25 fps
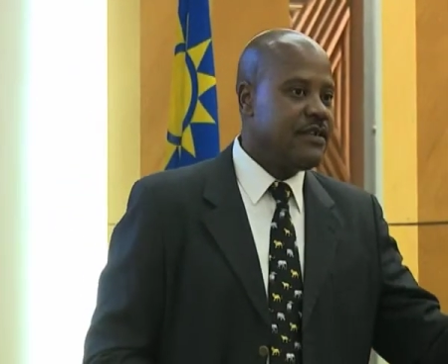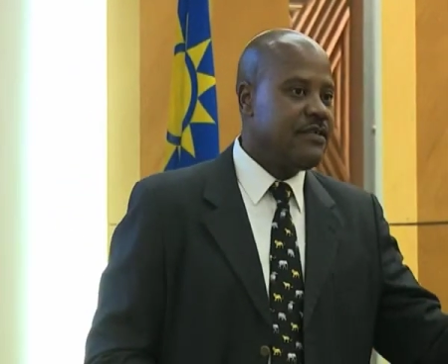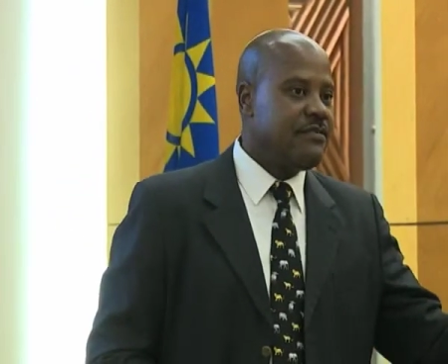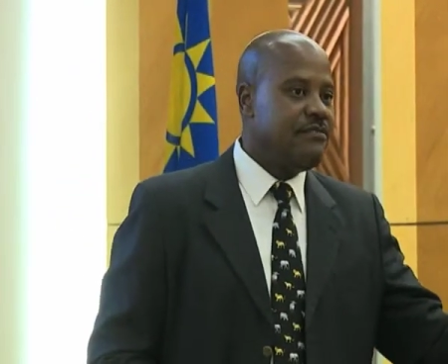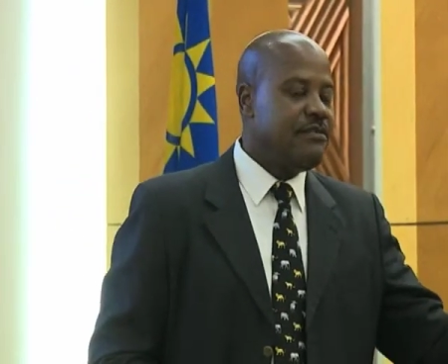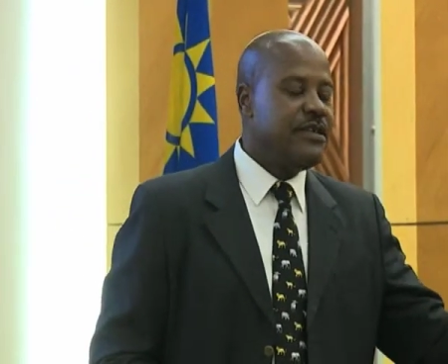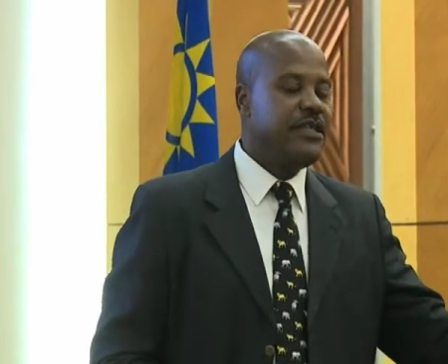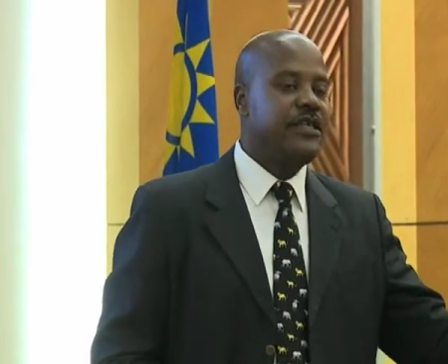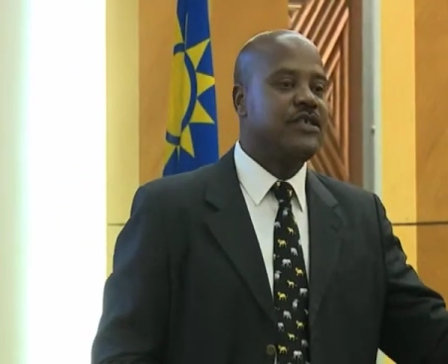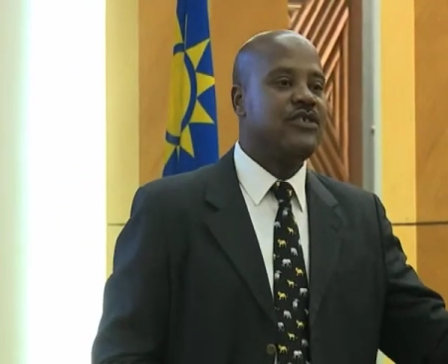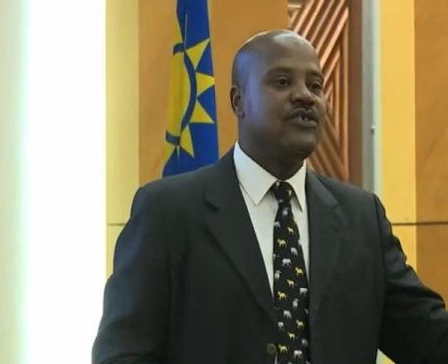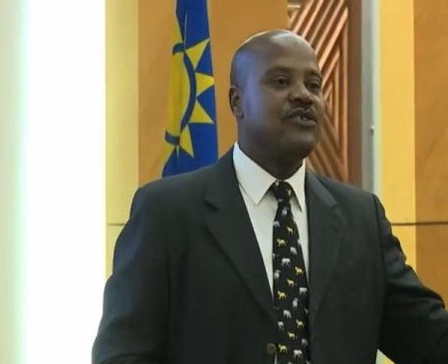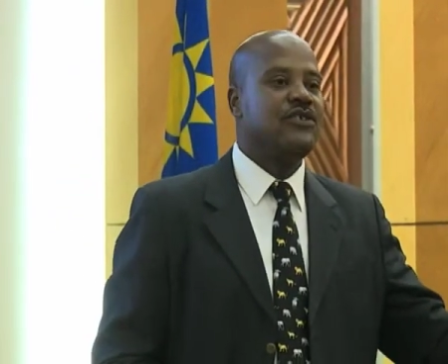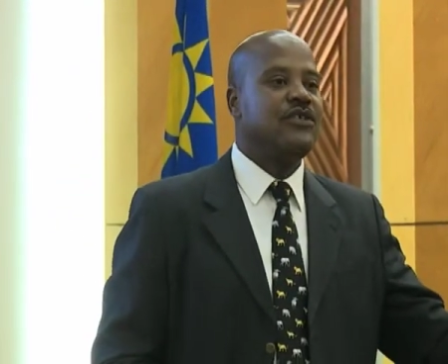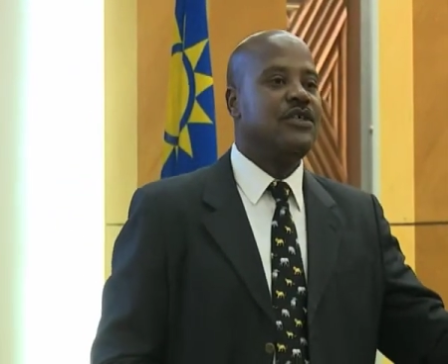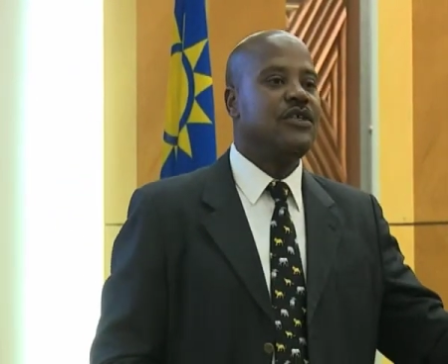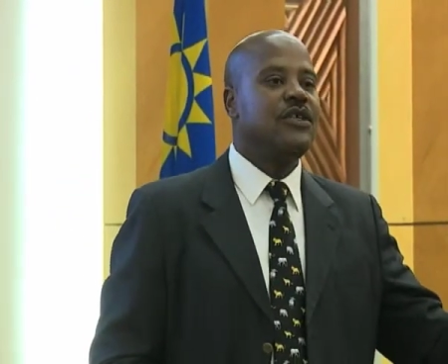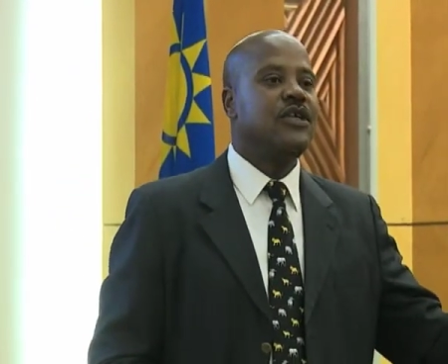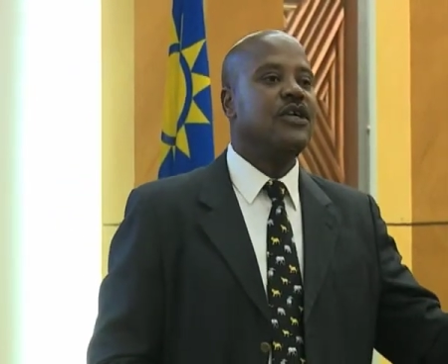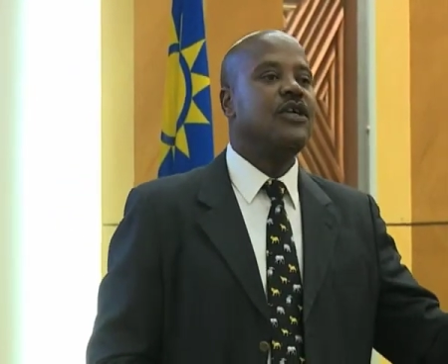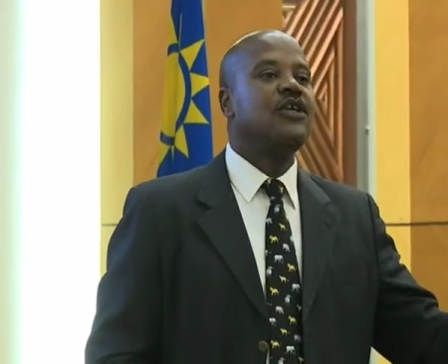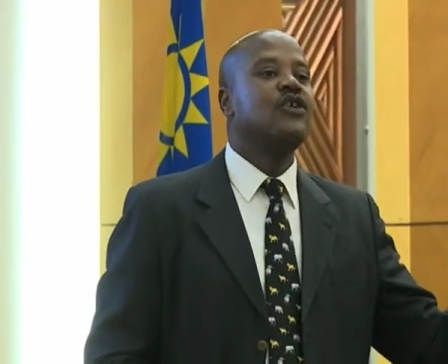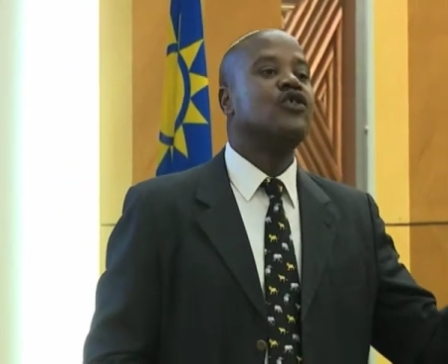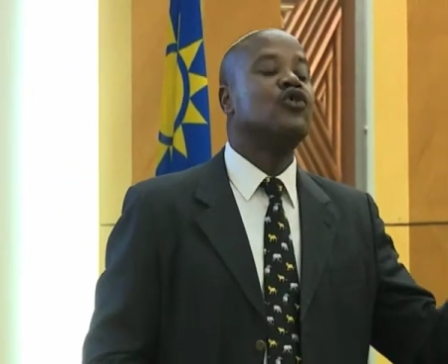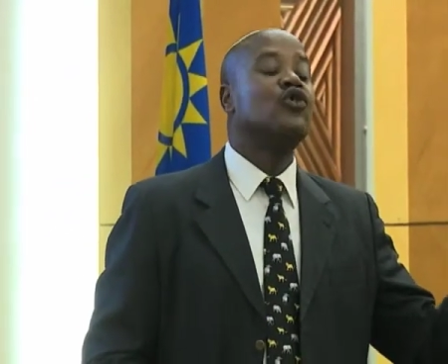ministry
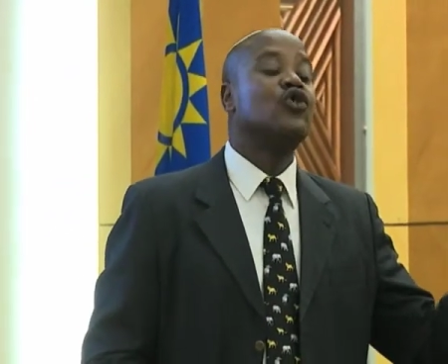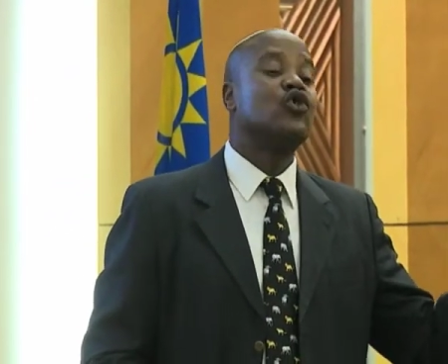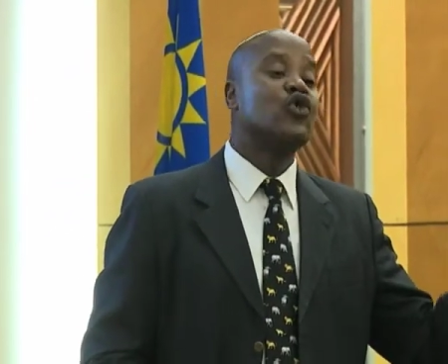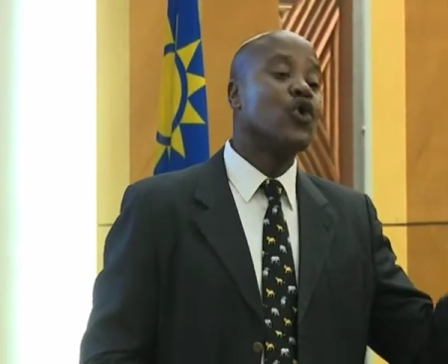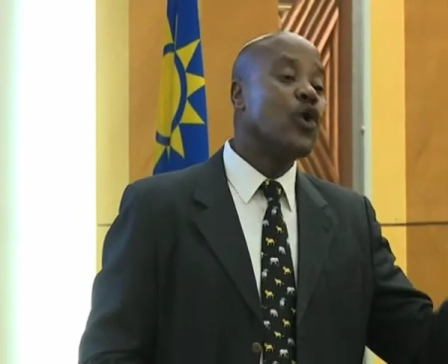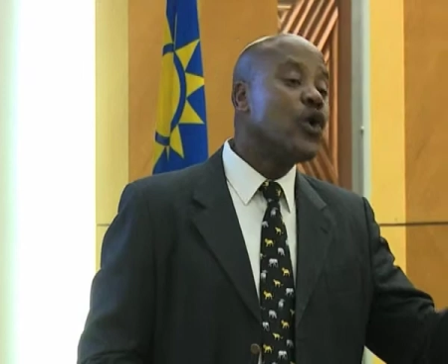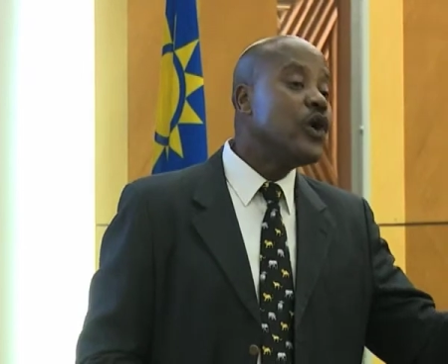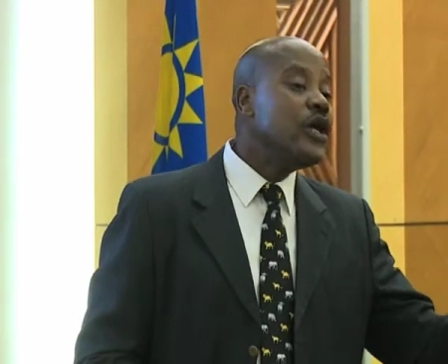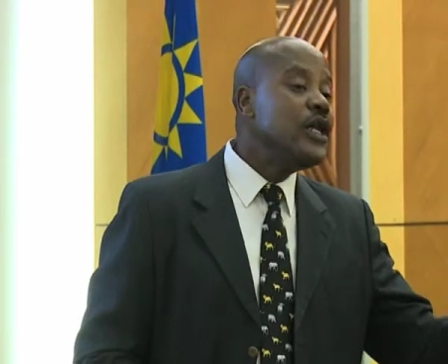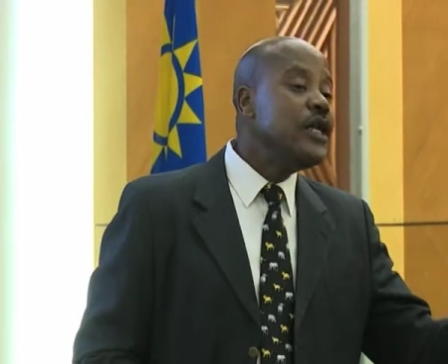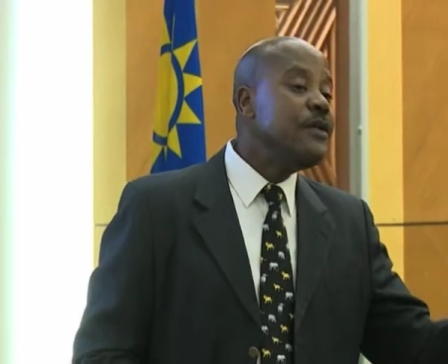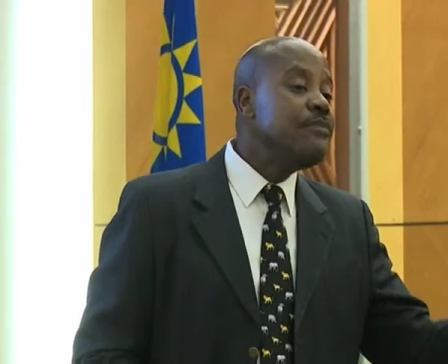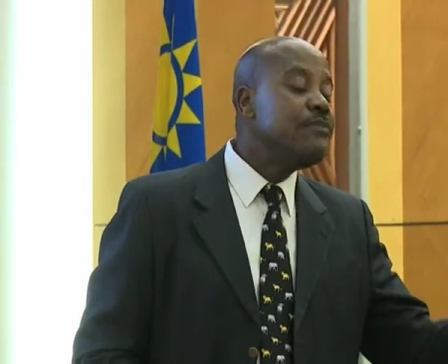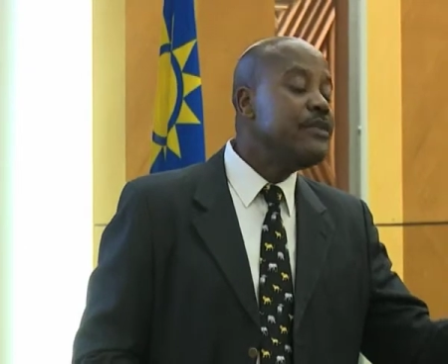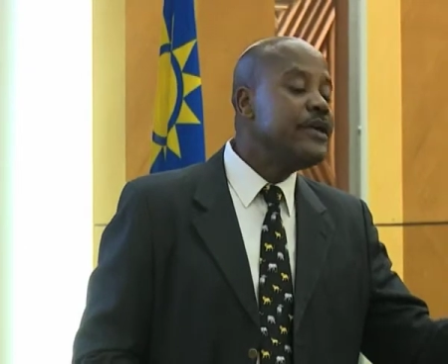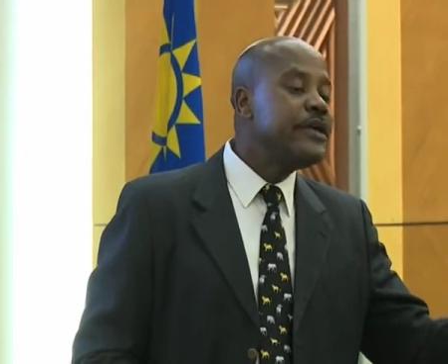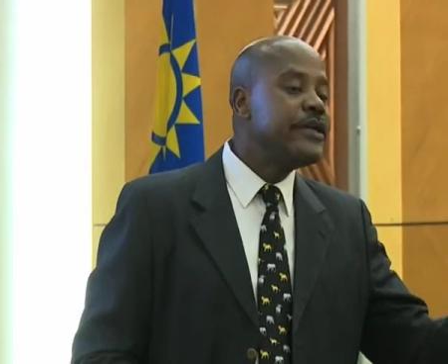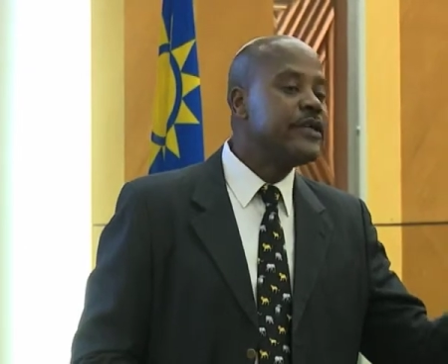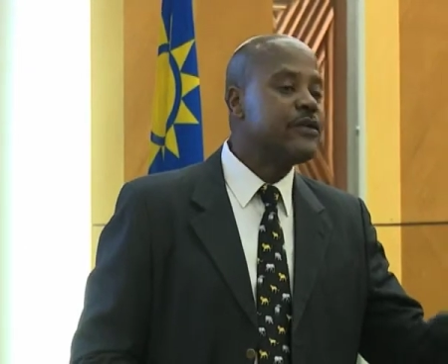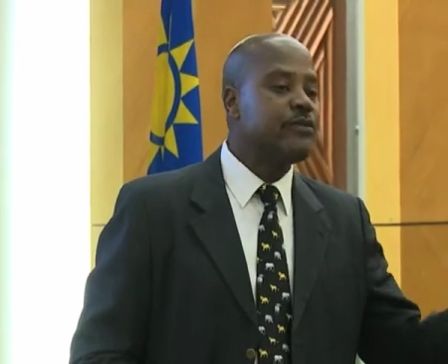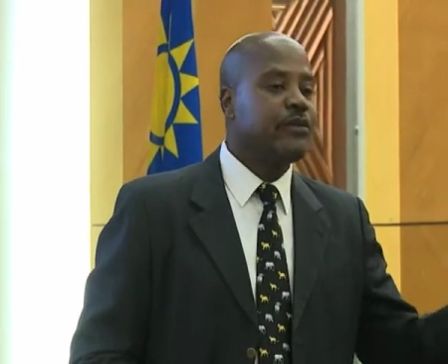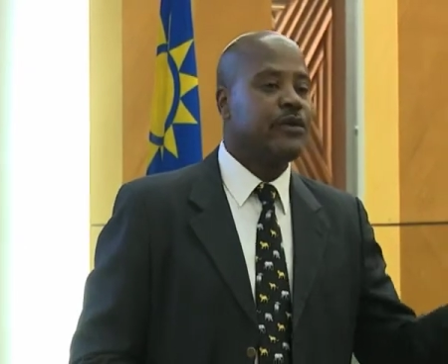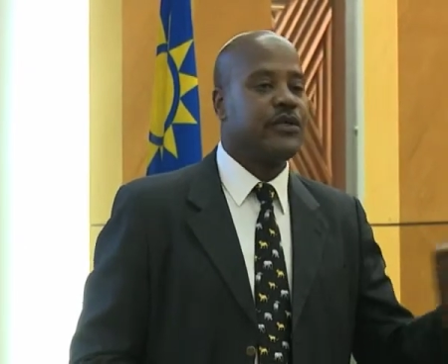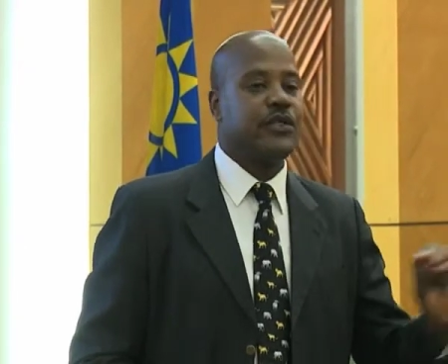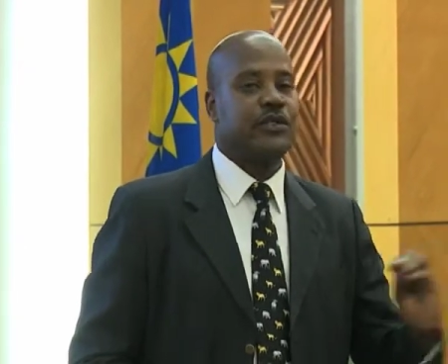should only be
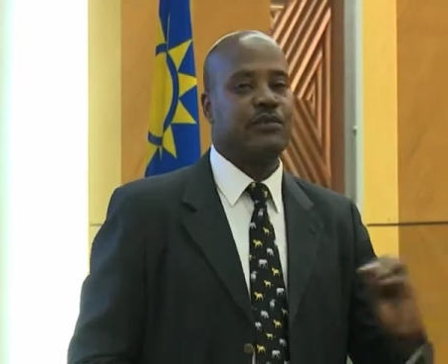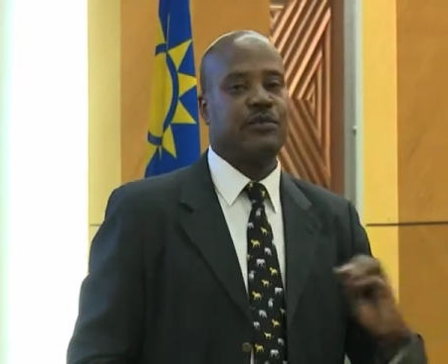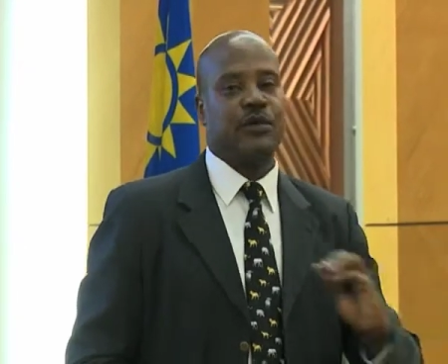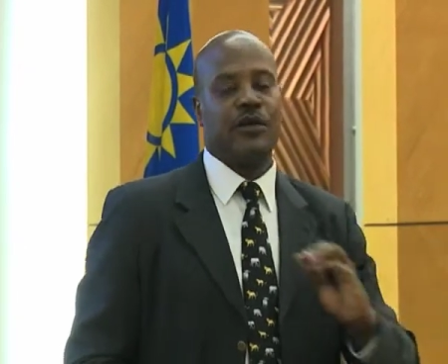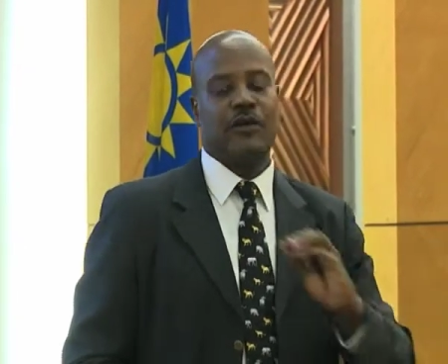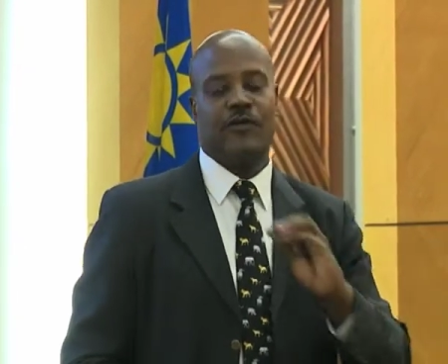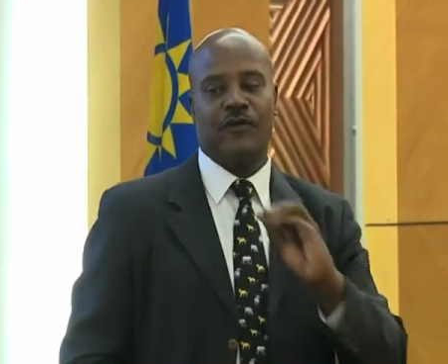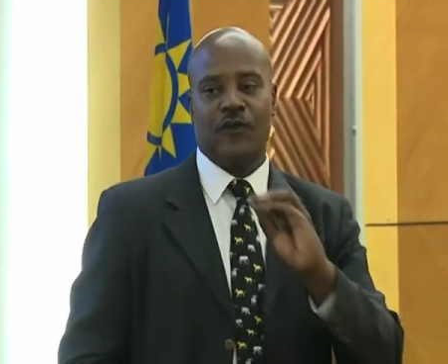responsible